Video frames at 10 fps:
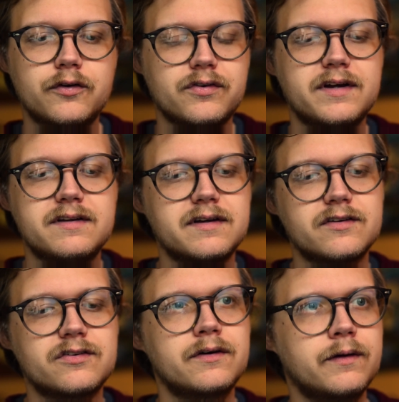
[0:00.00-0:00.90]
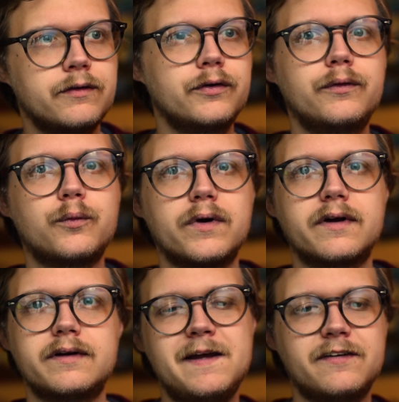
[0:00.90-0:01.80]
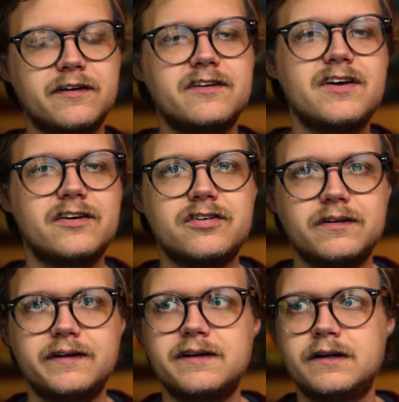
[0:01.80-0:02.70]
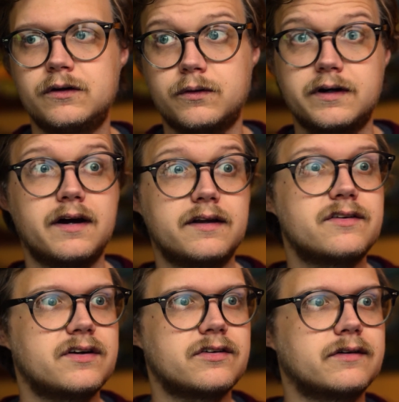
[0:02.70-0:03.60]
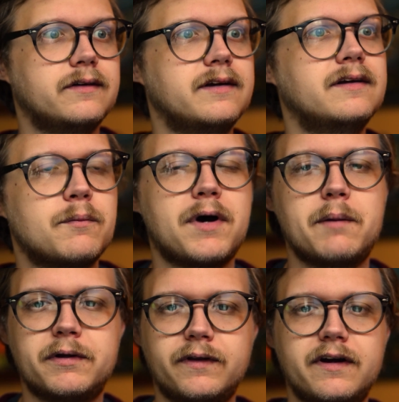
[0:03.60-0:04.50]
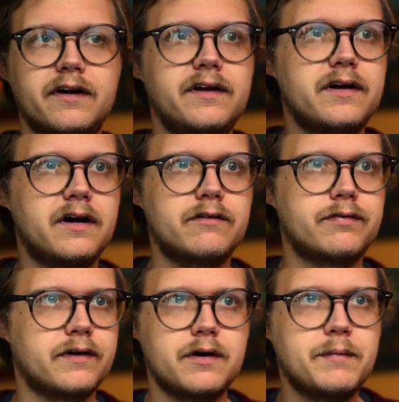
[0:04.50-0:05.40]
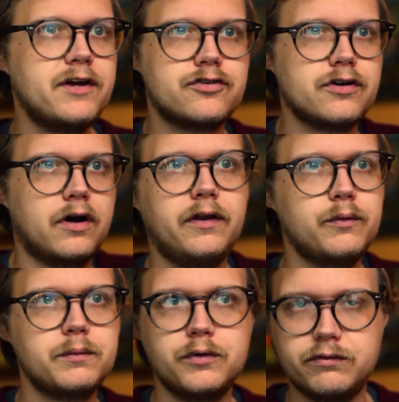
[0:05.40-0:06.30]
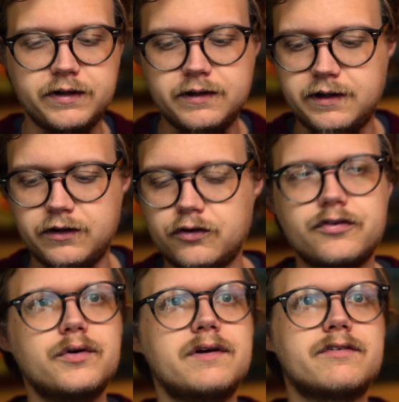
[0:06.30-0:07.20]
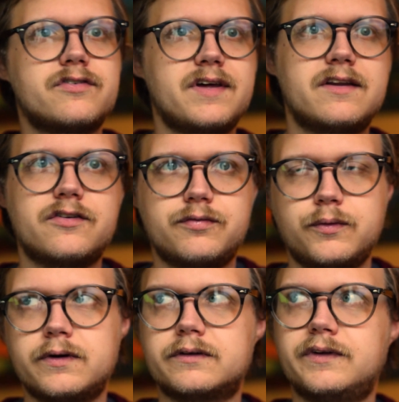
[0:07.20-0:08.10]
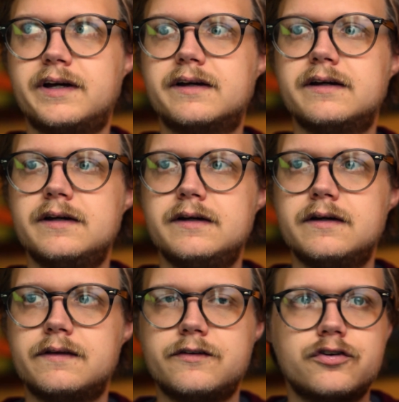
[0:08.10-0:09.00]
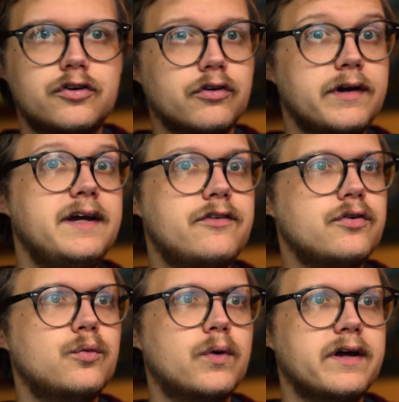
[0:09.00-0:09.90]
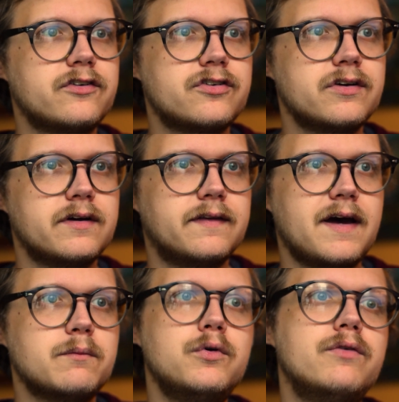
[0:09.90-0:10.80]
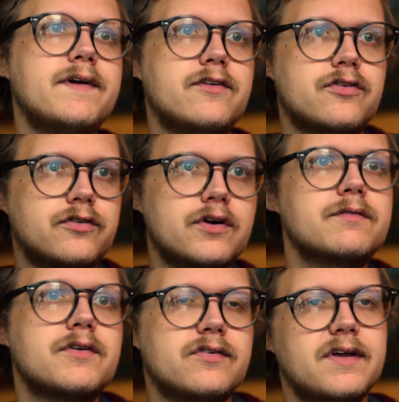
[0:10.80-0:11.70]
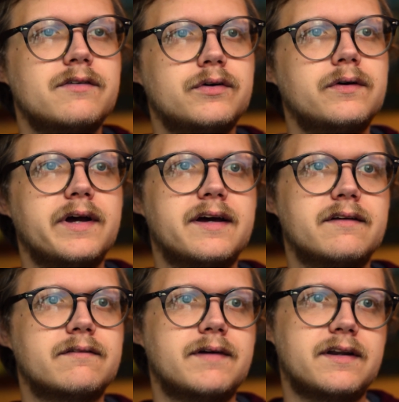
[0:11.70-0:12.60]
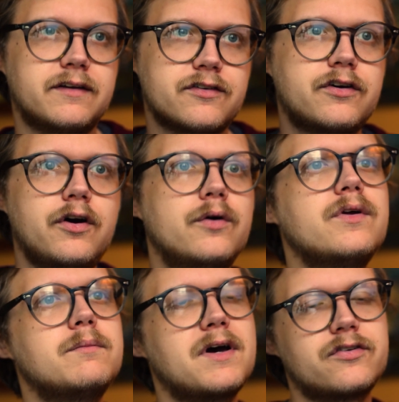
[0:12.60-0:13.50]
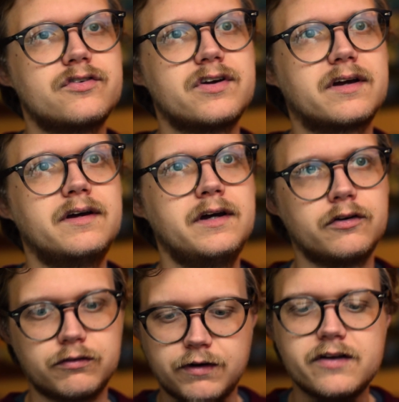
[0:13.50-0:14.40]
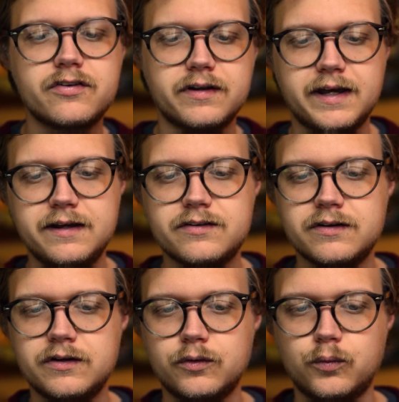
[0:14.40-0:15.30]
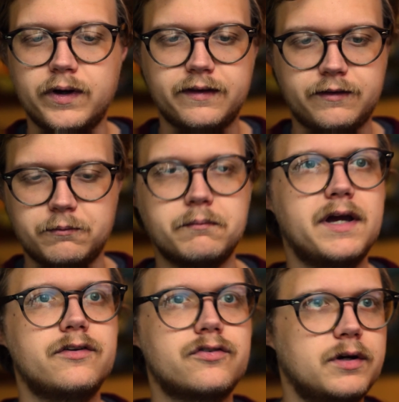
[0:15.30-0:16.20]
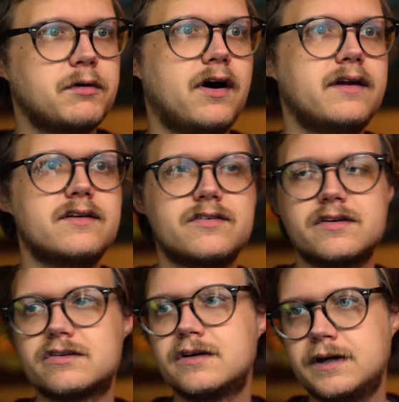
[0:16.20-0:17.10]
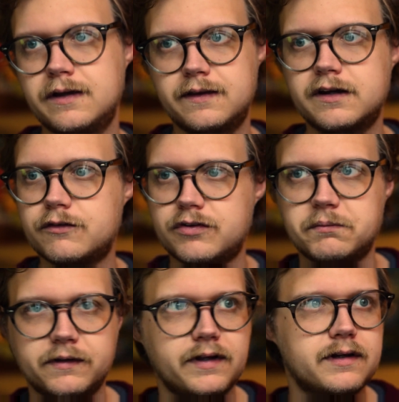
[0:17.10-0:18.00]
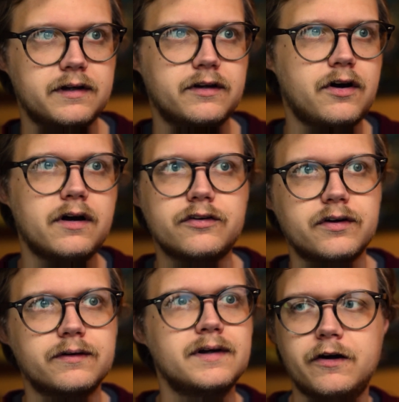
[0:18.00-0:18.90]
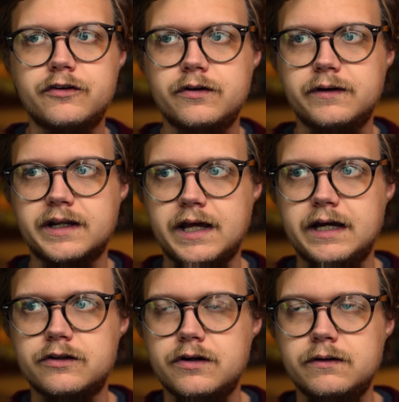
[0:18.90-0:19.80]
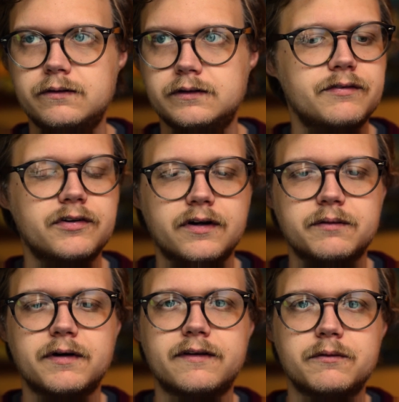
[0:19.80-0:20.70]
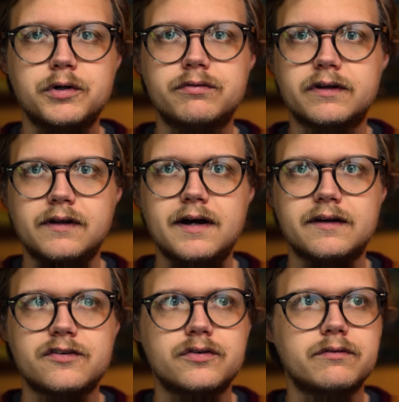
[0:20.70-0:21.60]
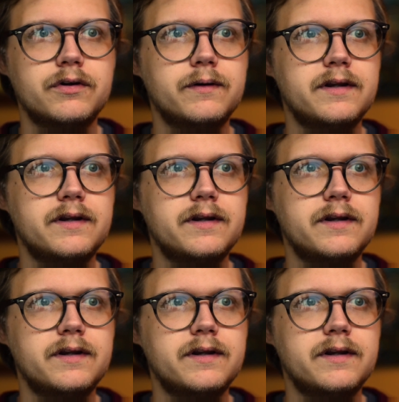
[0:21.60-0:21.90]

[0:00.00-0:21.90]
those ideas through the work, either intentionally or unintentionally. The popularity of a major Hollywood movie can also give a sense for, like, the degree to which that movie's surface level and its coded messaging resonate with mainstream audiences. Think of something like Encanto. I've talked about that movie a lot. I still have no